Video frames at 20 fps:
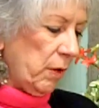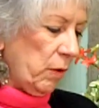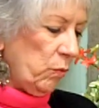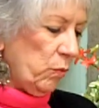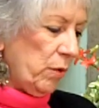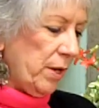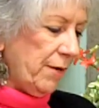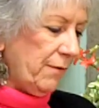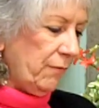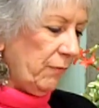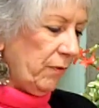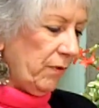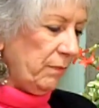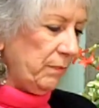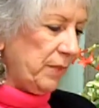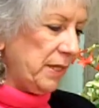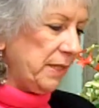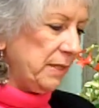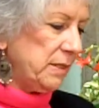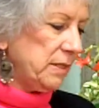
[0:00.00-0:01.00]
away
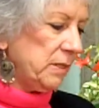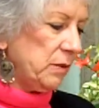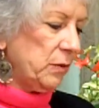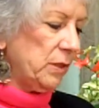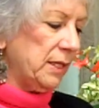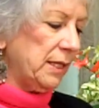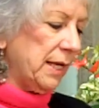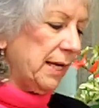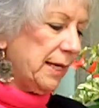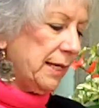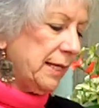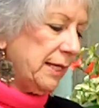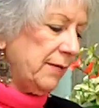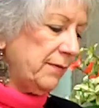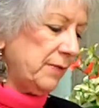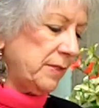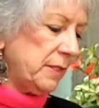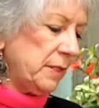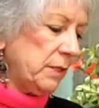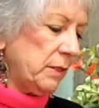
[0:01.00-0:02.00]
from me, so it kind of
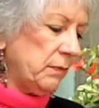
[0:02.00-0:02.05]
gives it